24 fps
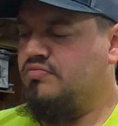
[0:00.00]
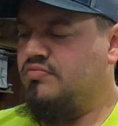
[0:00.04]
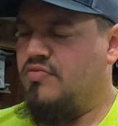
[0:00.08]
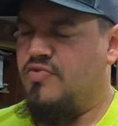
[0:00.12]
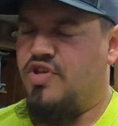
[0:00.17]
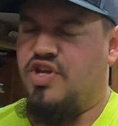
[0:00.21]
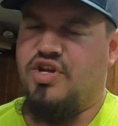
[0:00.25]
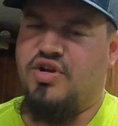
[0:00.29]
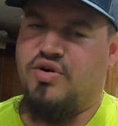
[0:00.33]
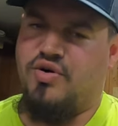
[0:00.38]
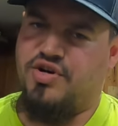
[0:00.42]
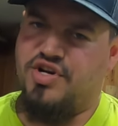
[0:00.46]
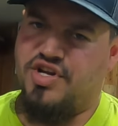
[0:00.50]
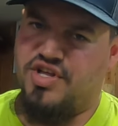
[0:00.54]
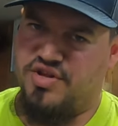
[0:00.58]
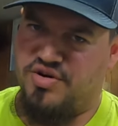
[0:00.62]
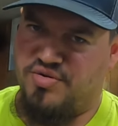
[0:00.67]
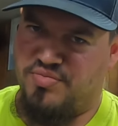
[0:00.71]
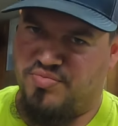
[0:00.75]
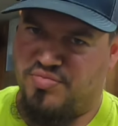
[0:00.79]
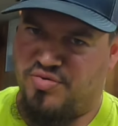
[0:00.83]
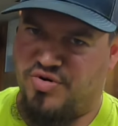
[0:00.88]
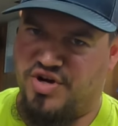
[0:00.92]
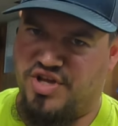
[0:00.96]
You know, another
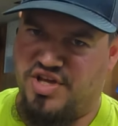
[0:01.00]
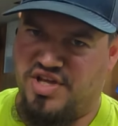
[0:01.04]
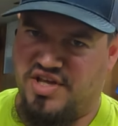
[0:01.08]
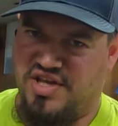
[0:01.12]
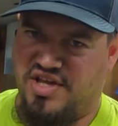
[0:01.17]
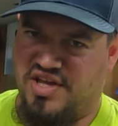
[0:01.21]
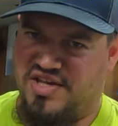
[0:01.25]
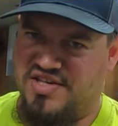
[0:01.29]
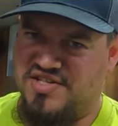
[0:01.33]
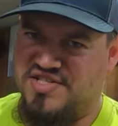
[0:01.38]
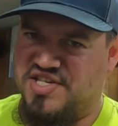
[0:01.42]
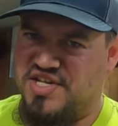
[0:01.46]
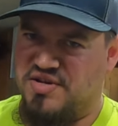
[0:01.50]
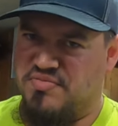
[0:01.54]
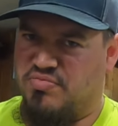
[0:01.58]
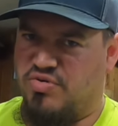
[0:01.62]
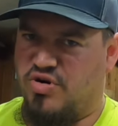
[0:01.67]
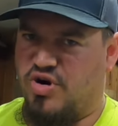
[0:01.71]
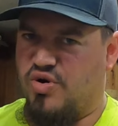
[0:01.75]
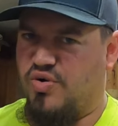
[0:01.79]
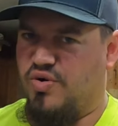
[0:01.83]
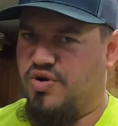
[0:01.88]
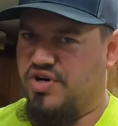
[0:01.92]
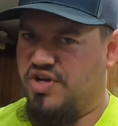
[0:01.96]
pretty easy
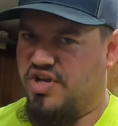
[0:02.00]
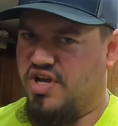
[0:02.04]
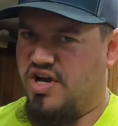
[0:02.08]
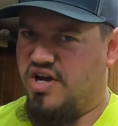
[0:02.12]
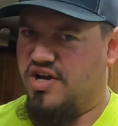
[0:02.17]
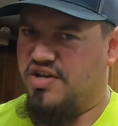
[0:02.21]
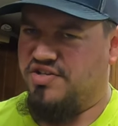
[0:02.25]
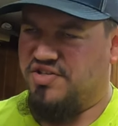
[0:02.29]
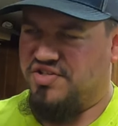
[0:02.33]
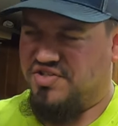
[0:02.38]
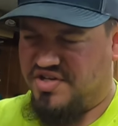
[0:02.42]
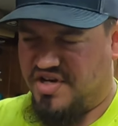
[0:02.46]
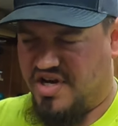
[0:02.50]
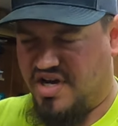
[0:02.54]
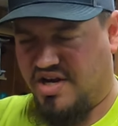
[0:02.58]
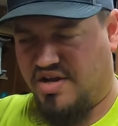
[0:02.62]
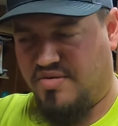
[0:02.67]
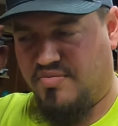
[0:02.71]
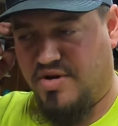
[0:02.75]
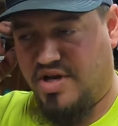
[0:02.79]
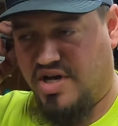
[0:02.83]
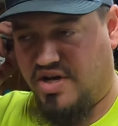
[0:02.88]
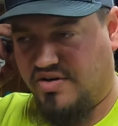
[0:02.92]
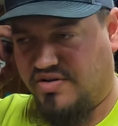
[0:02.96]
pro and con to talk
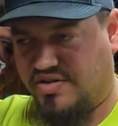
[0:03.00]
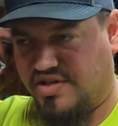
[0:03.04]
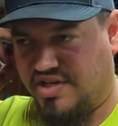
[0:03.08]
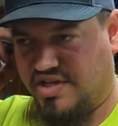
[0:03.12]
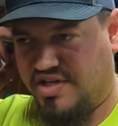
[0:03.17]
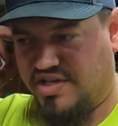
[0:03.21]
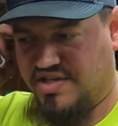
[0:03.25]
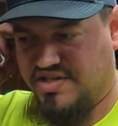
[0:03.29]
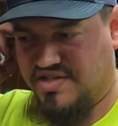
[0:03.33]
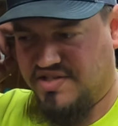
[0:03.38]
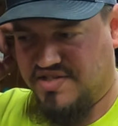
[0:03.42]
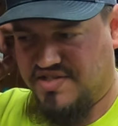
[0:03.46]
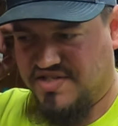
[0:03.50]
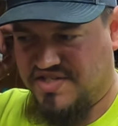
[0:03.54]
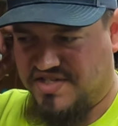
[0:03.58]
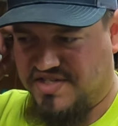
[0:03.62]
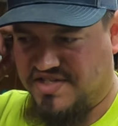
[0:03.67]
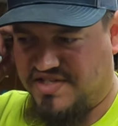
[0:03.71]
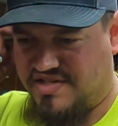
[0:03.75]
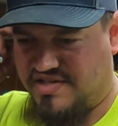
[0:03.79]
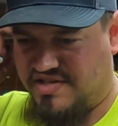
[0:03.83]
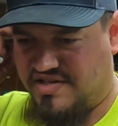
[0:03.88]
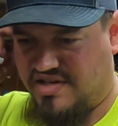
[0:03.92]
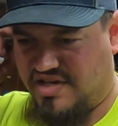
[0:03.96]
about
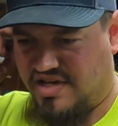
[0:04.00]
is